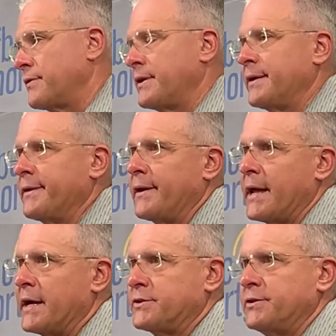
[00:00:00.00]
At the end of the
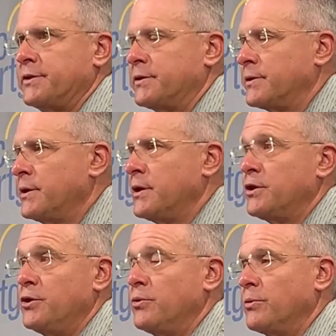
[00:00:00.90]
last year,
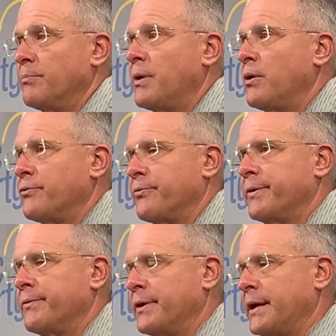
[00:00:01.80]
doing both, we
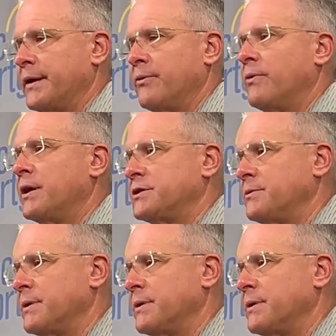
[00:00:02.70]
really had to watch him.